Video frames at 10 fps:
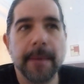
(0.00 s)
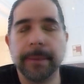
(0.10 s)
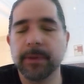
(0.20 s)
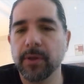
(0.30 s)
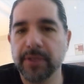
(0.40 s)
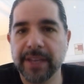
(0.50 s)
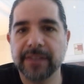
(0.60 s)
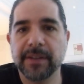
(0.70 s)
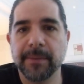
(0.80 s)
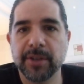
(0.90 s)
people don't think
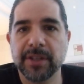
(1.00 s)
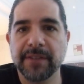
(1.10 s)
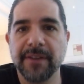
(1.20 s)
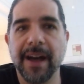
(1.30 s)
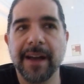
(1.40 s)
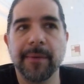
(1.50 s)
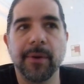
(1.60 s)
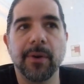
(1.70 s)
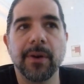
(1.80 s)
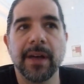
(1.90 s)
is commercially viable.